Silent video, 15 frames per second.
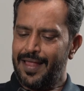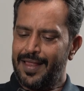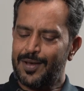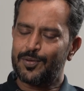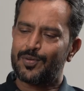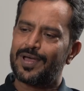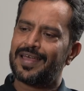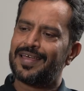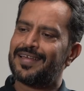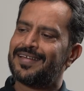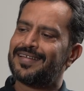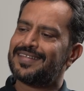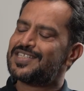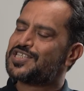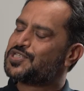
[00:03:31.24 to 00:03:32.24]
Look,
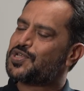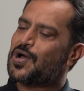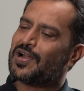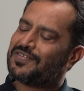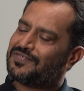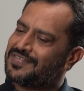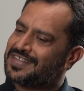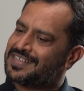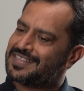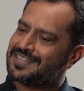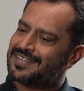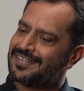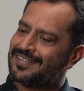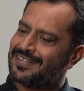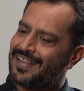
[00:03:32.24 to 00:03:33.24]
this dawn of
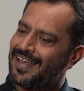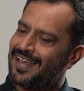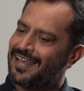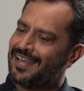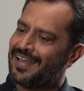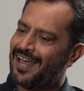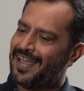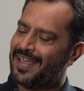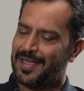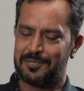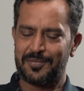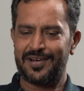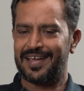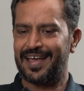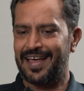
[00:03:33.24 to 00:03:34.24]
digital, I'm
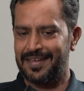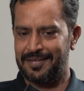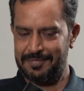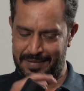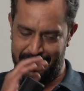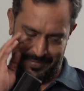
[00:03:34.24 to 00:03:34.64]
not a guy,